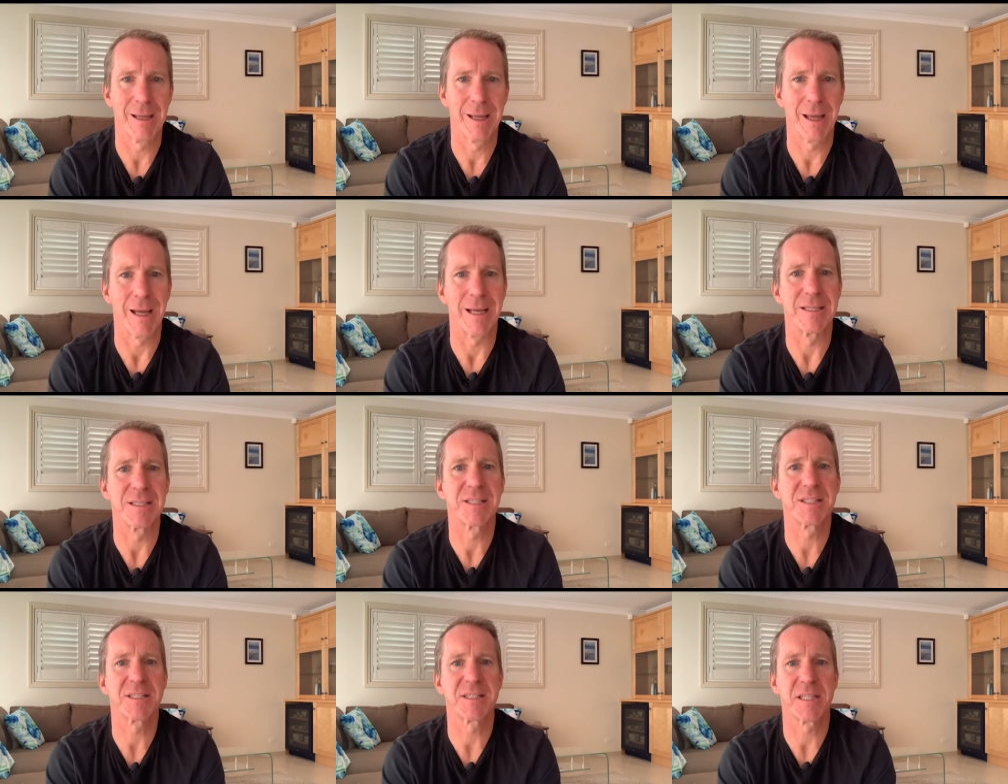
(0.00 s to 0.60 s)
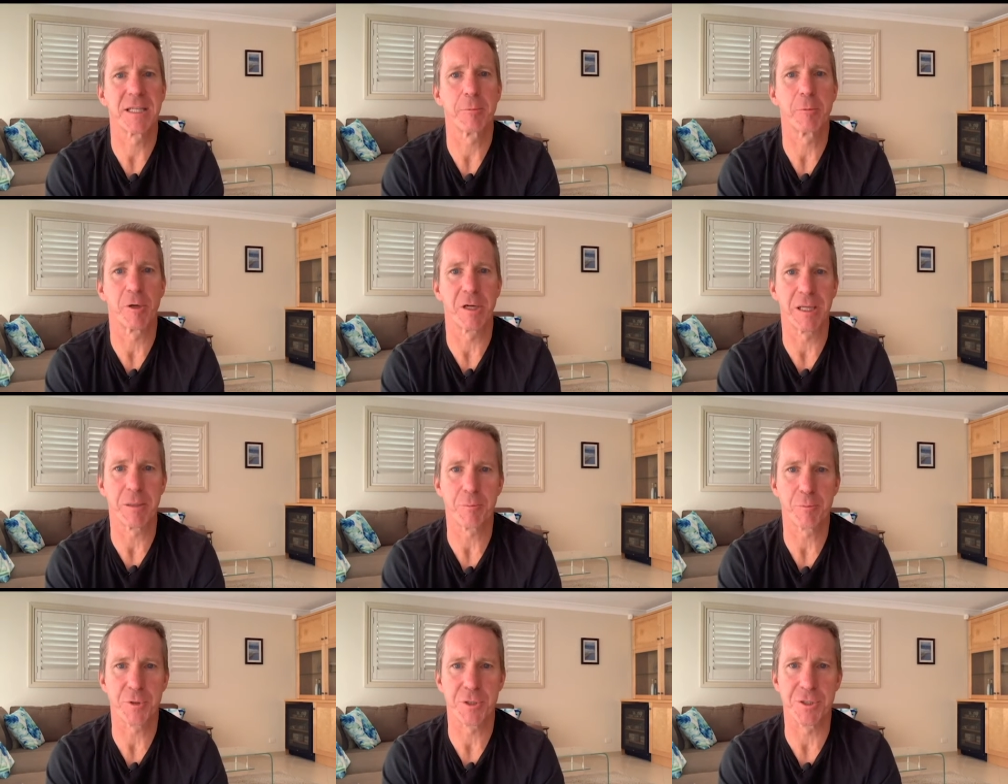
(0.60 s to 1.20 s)
and see what it
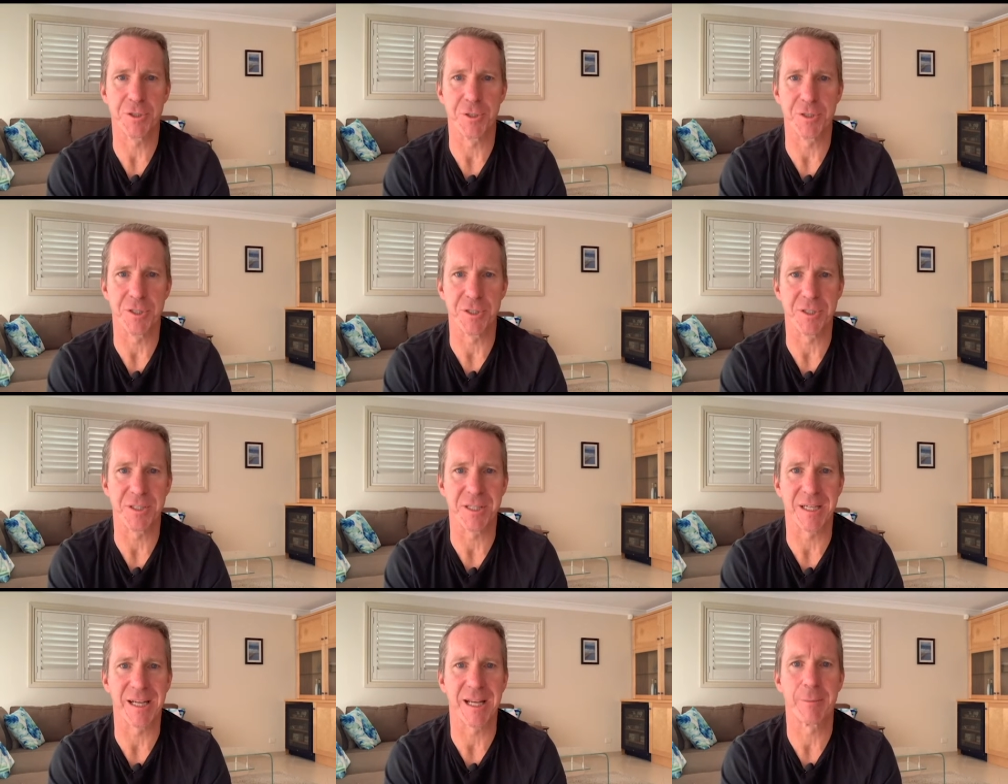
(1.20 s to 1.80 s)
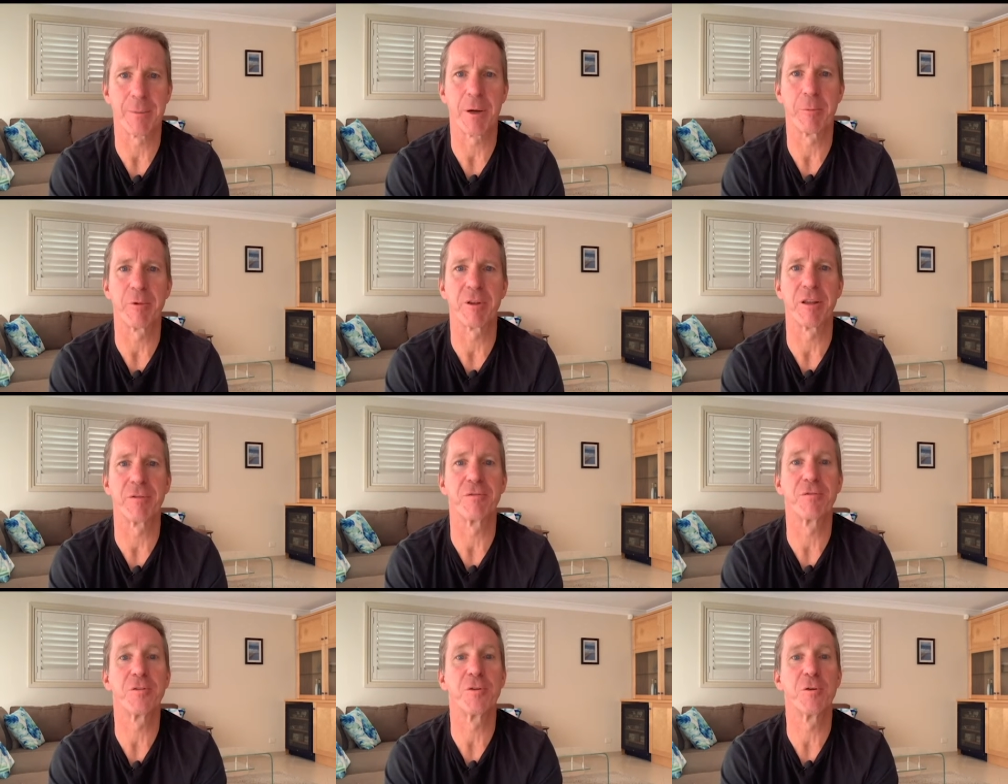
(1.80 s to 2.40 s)
produces to come up with a
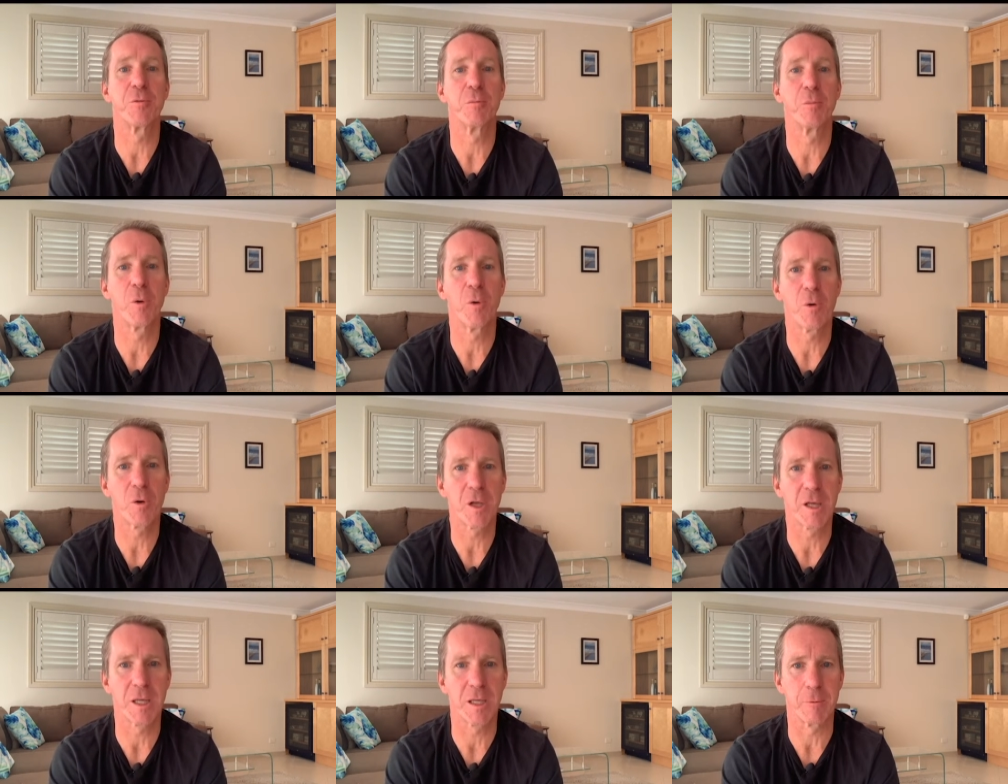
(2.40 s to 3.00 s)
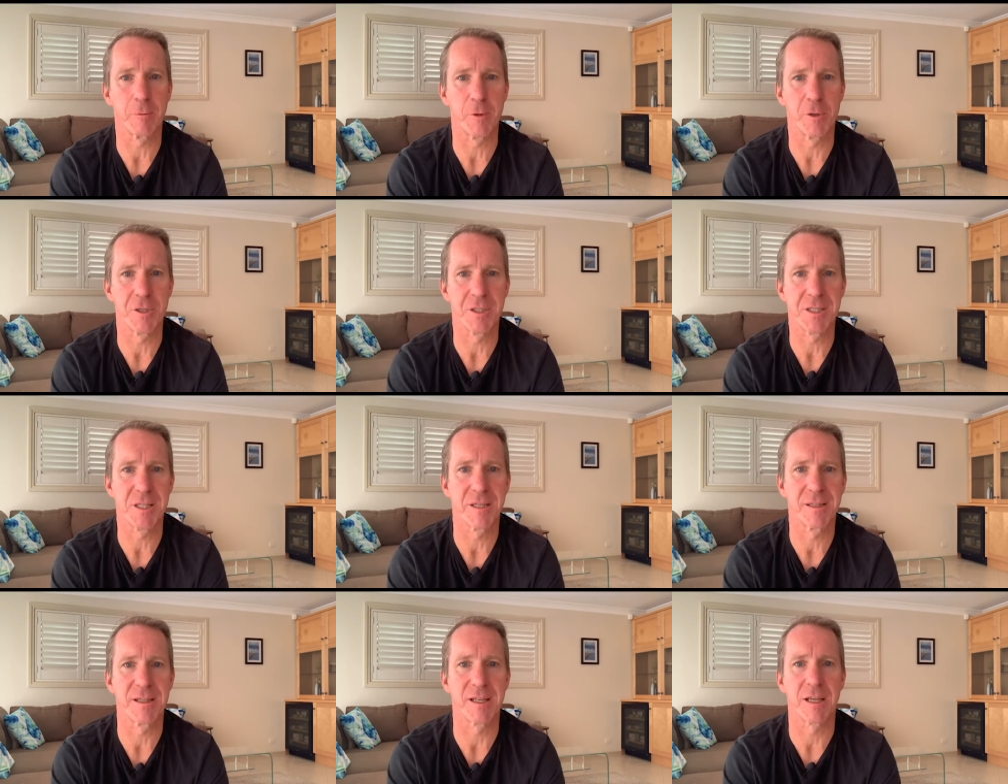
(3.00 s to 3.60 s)
few more keywords
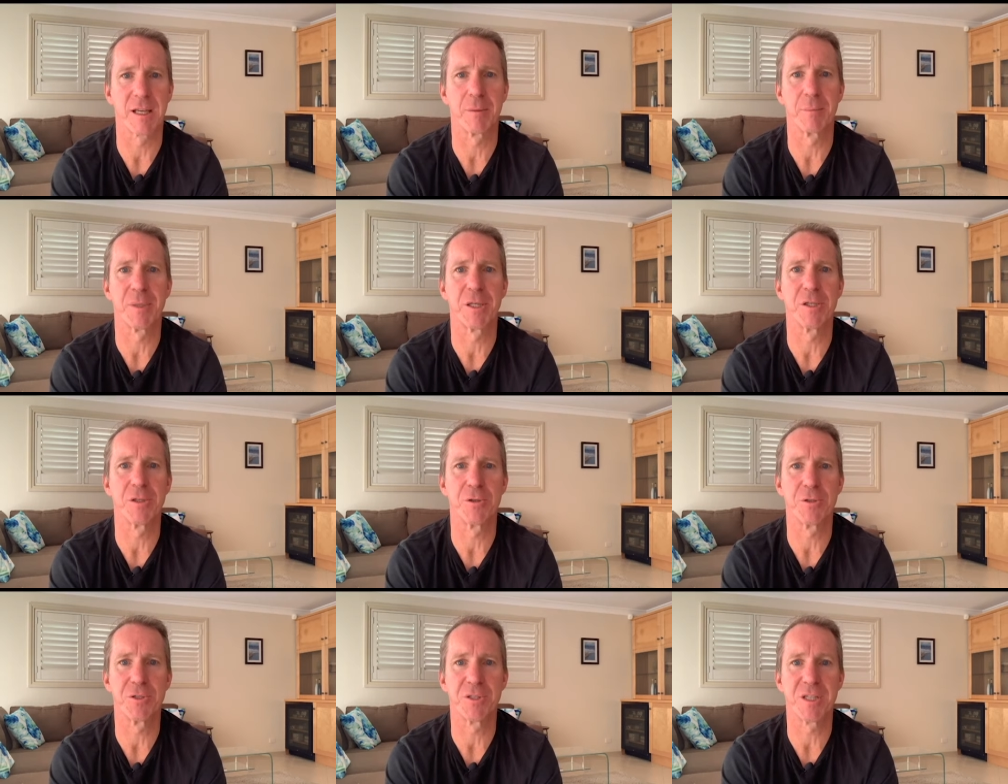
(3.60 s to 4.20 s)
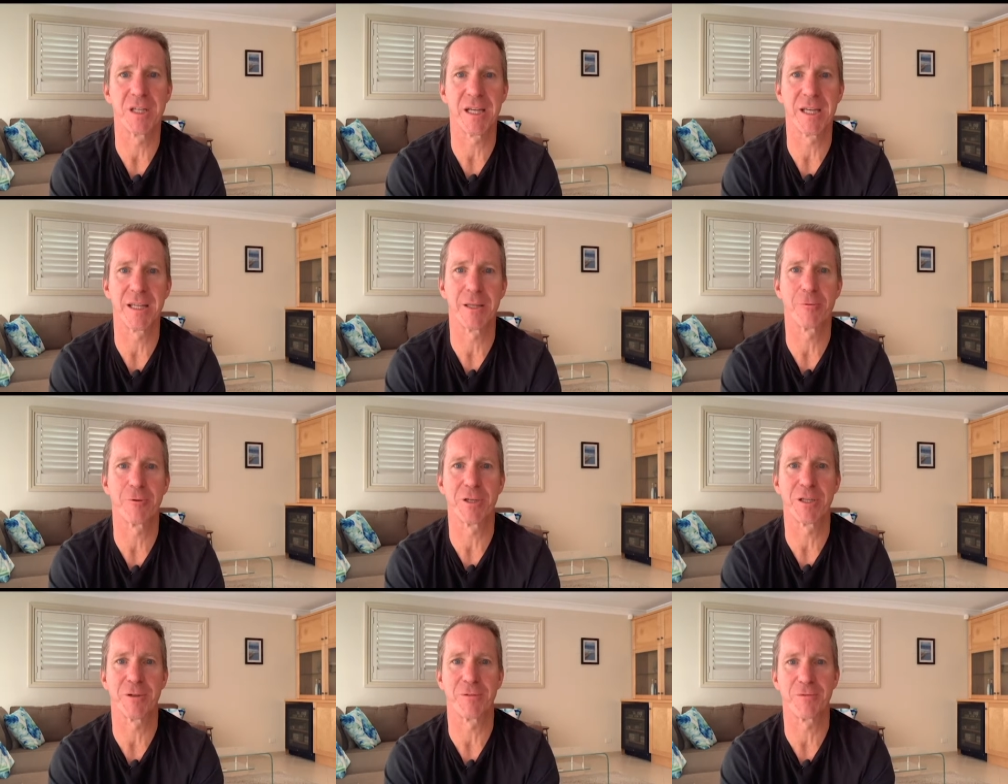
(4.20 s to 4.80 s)
that can be used either
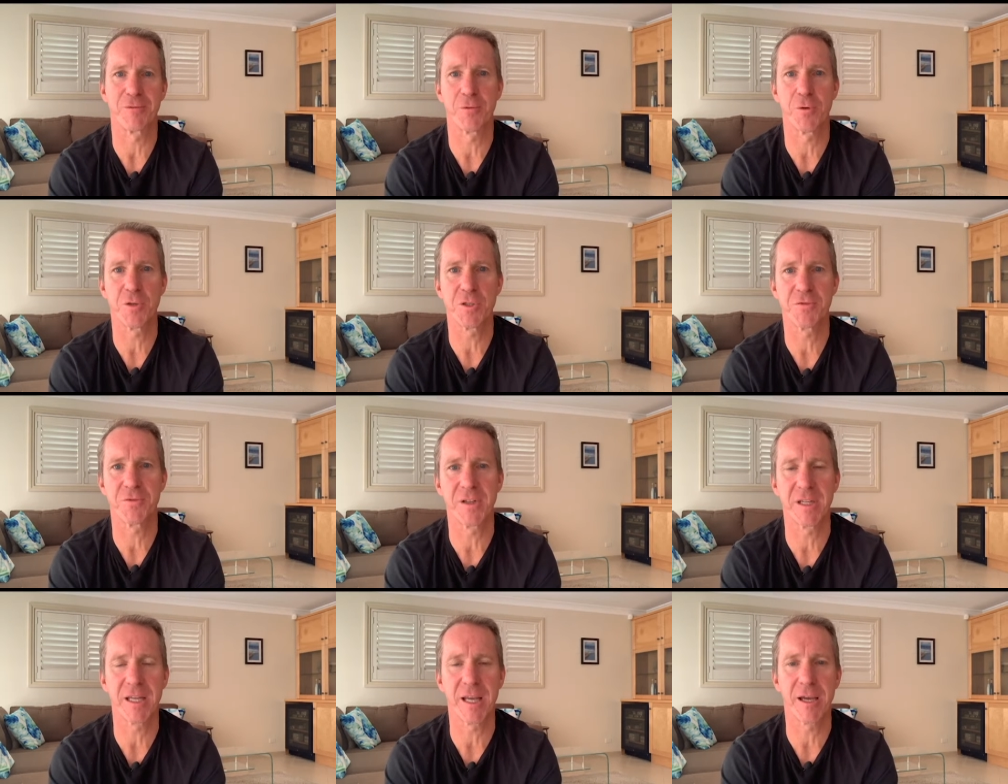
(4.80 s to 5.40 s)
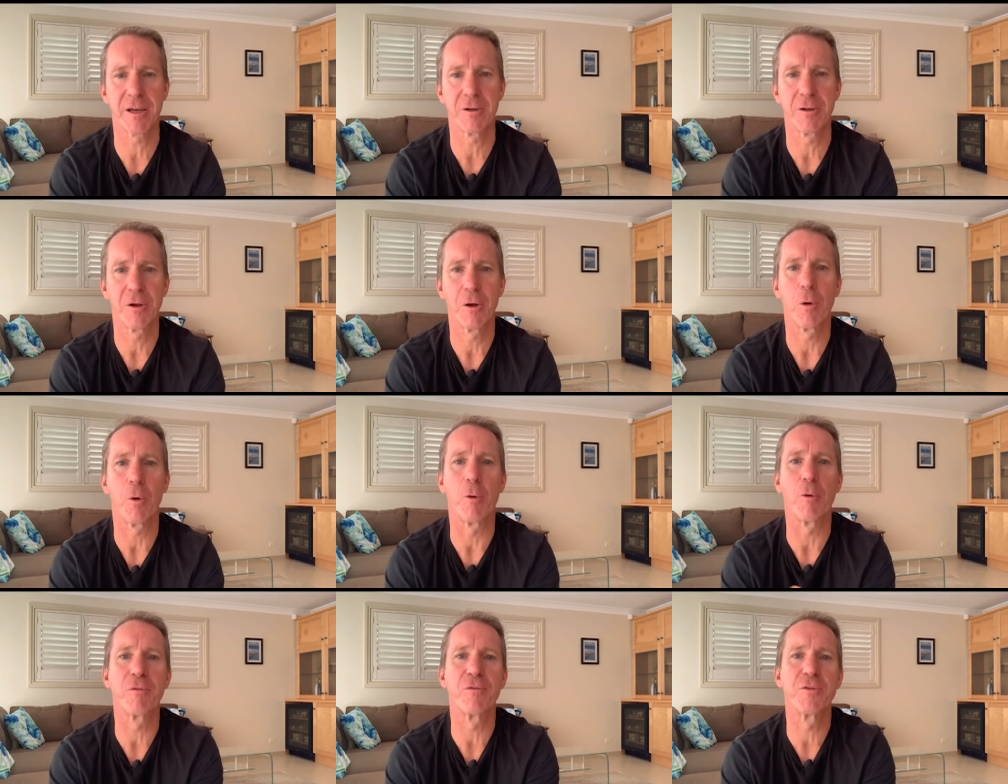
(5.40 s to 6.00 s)
in your first video
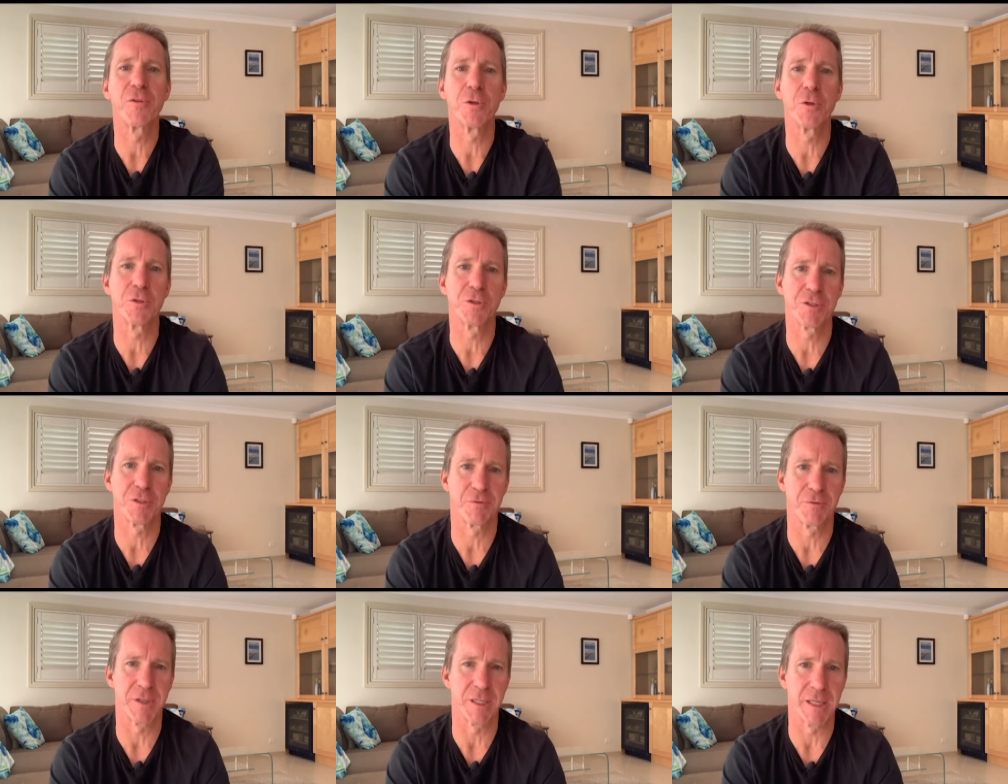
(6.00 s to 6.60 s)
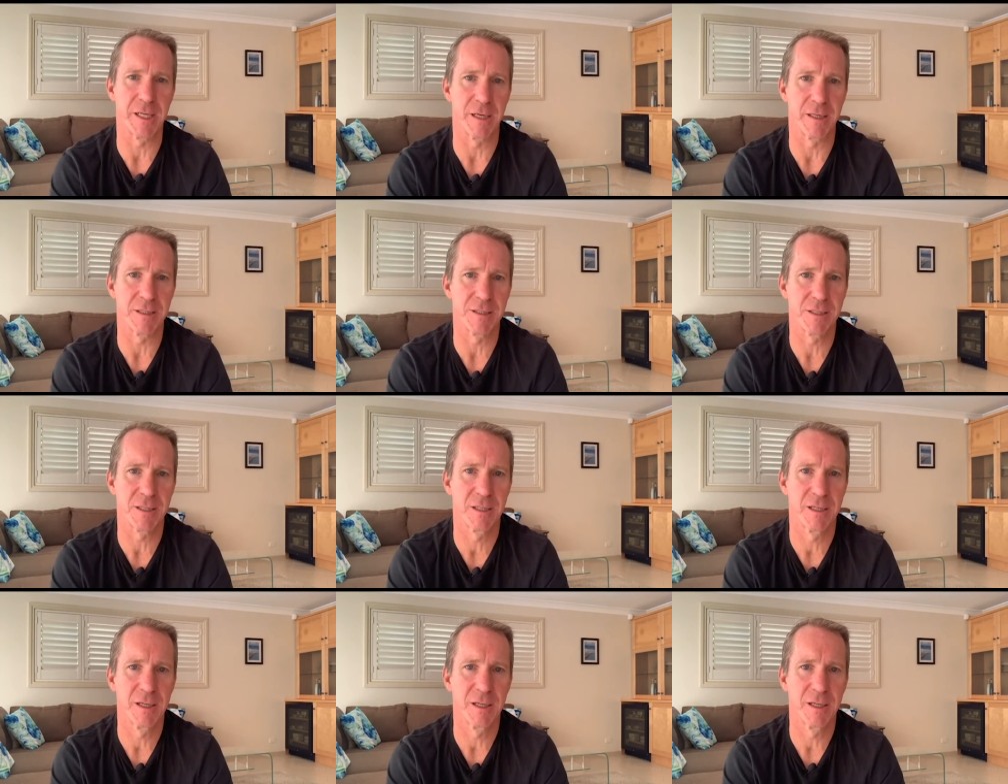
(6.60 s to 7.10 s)
or future videos.